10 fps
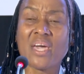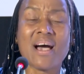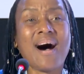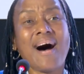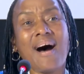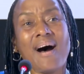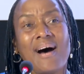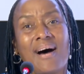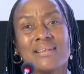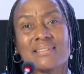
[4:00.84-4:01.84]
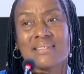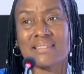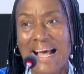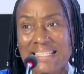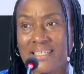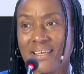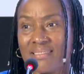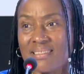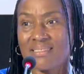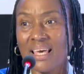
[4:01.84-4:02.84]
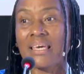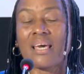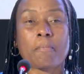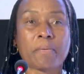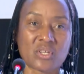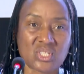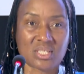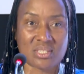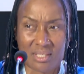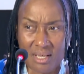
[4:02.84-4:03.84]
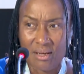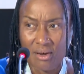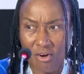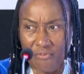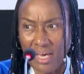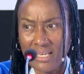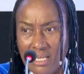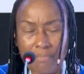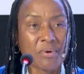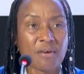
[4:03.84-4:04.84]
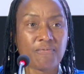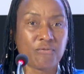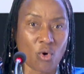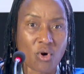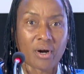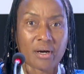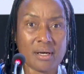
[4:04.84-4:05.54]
are starting the thinking process of NDP IV.